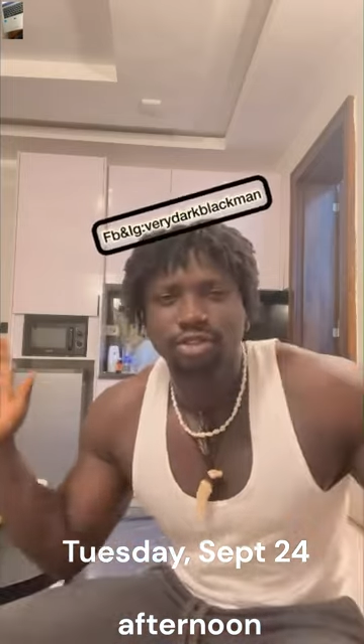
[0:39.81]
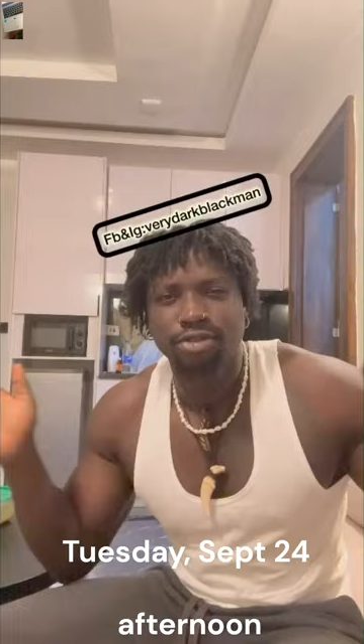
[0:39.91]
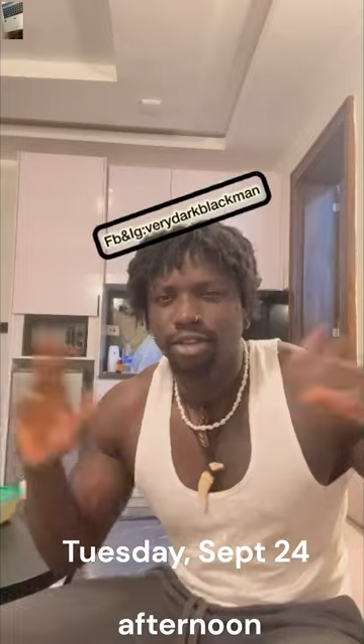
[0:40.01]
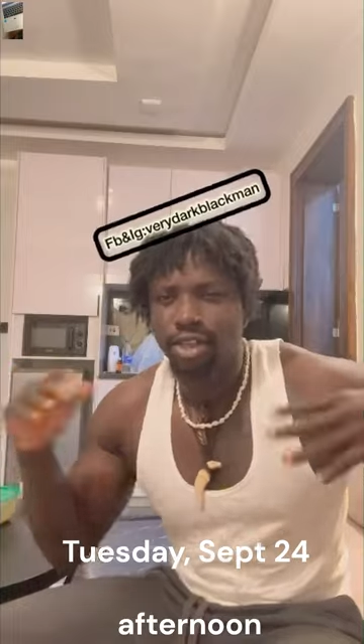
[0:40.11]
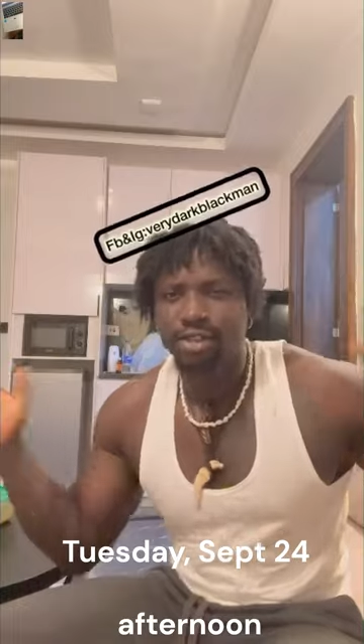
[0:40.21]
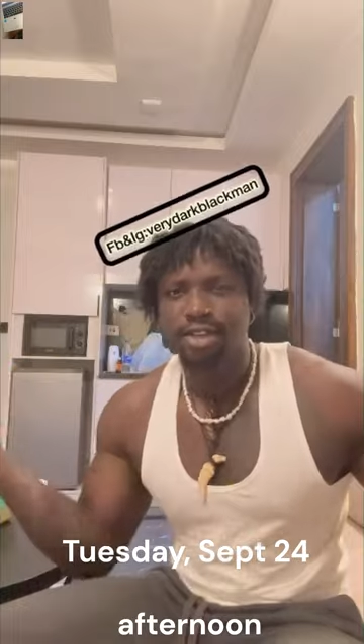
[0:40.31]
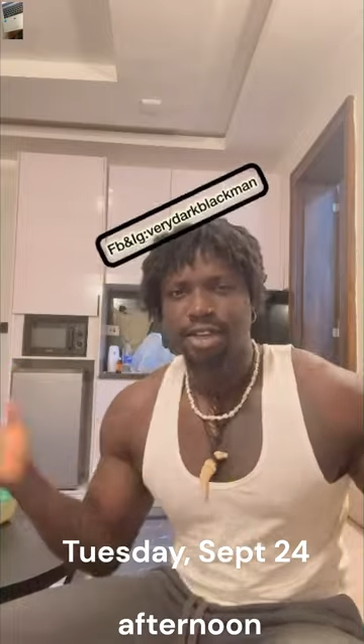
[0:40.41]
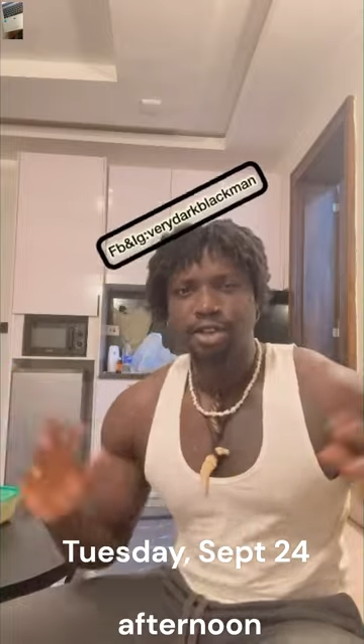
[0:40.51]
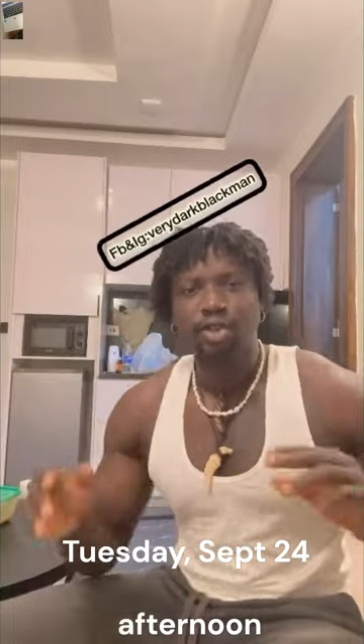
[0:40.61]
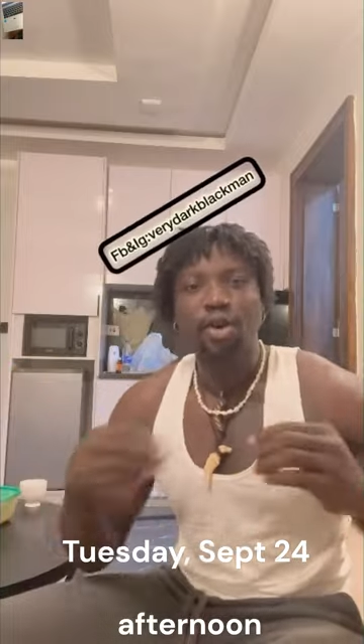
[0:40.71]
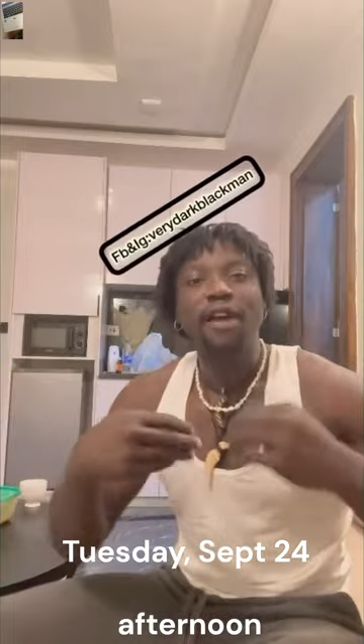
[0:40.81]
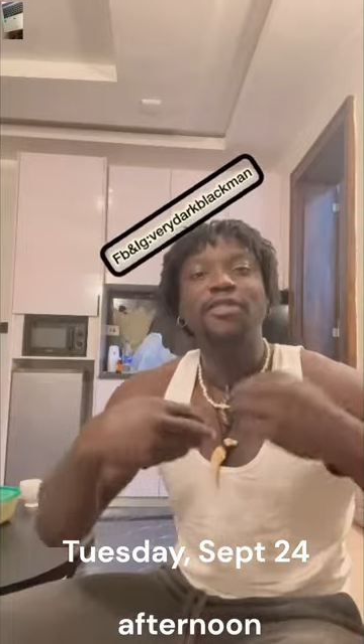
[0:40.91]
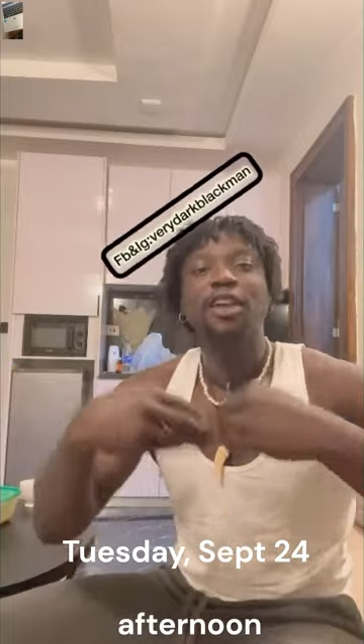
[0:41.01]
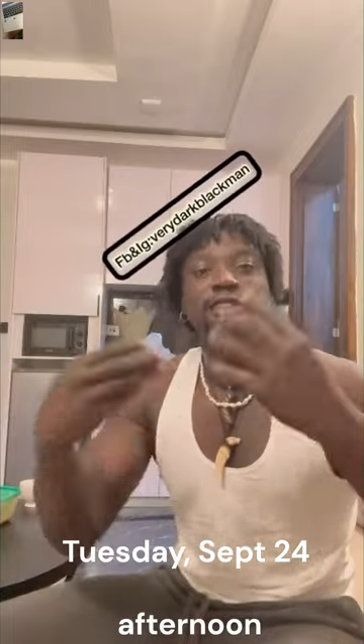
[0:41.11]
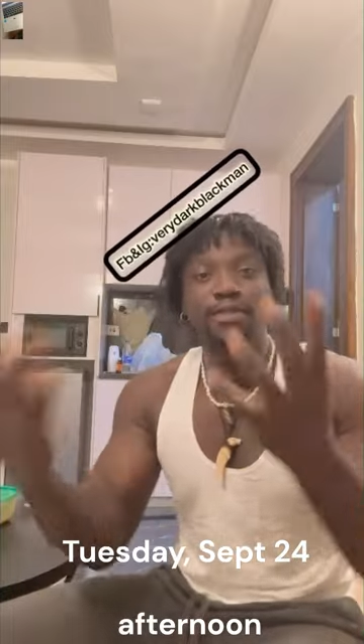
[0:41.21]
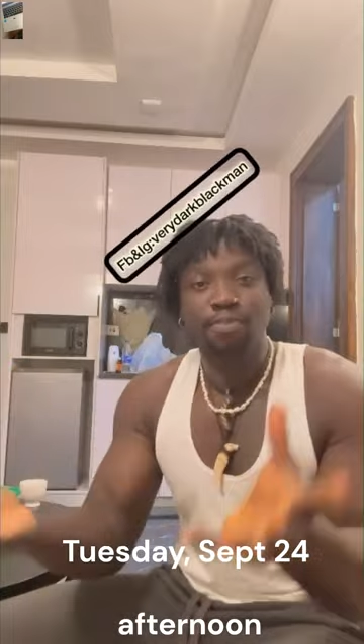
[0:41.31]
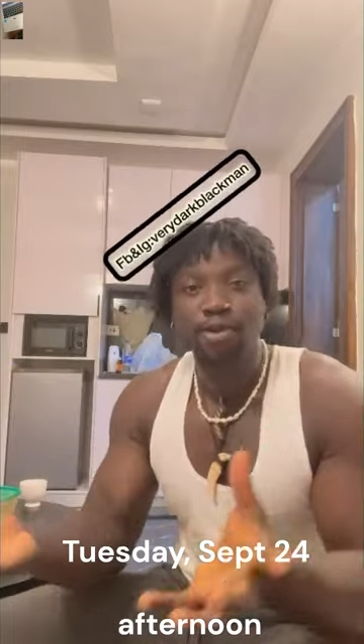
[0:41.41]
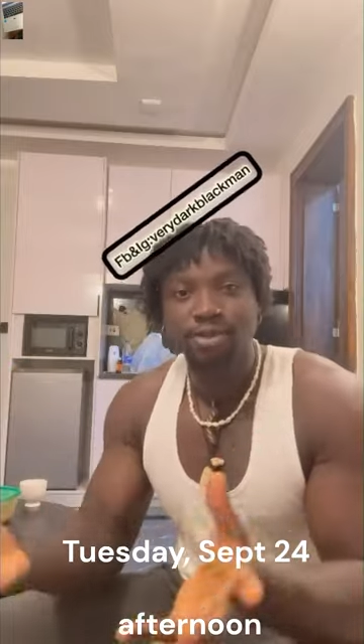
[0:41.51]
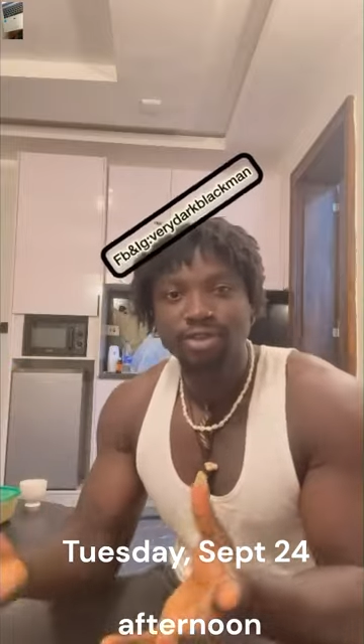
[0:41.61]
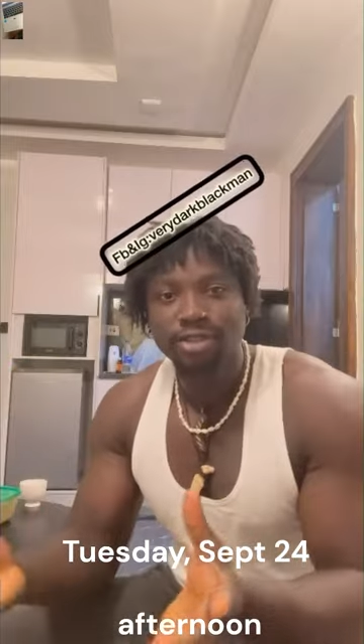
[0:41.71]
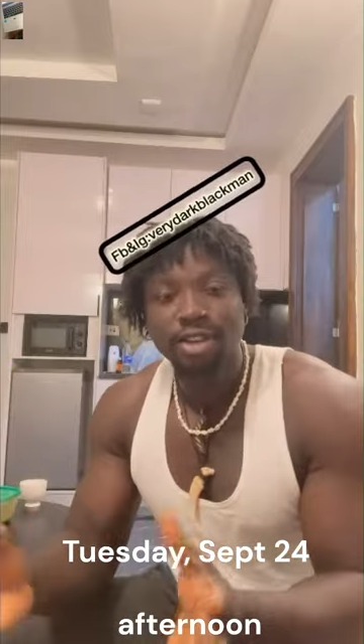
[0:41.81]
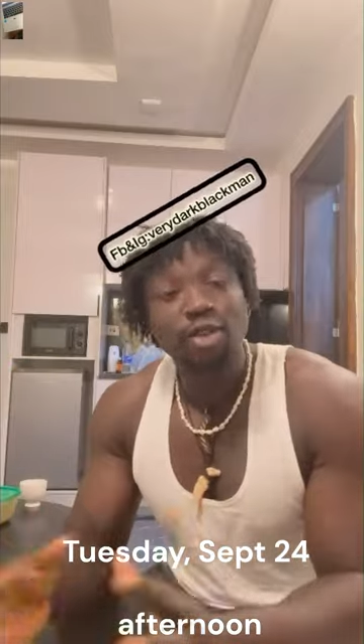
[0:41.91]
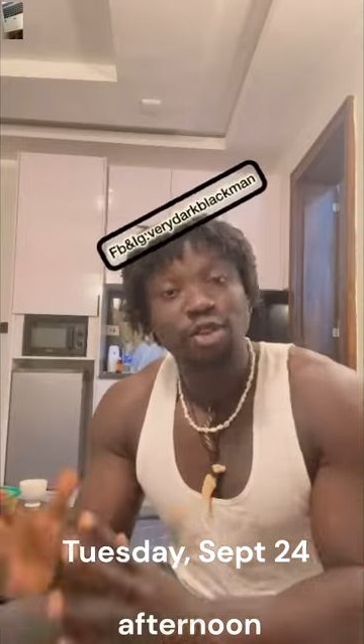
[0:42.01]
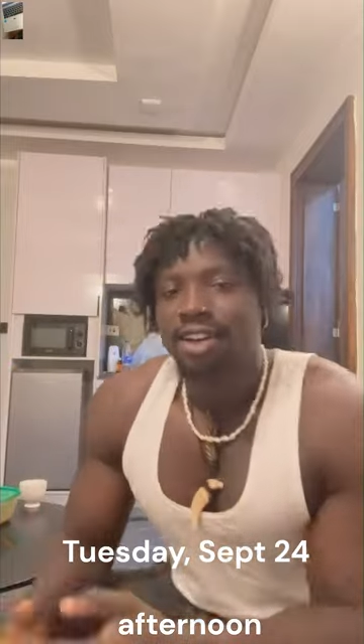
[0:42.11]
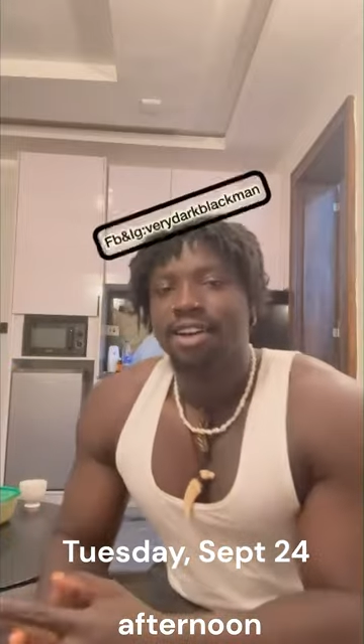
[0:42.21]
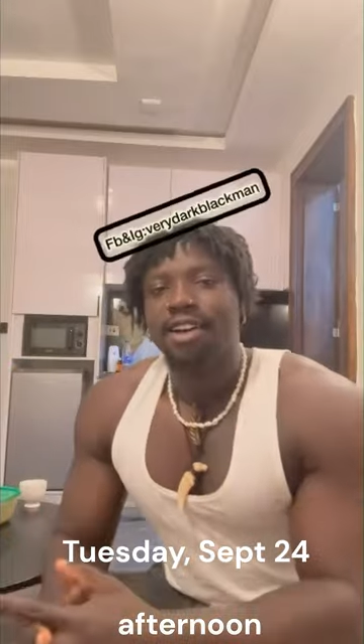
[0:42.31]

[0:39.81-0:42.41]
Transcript: Today is Thursday, September the twenty-sixth.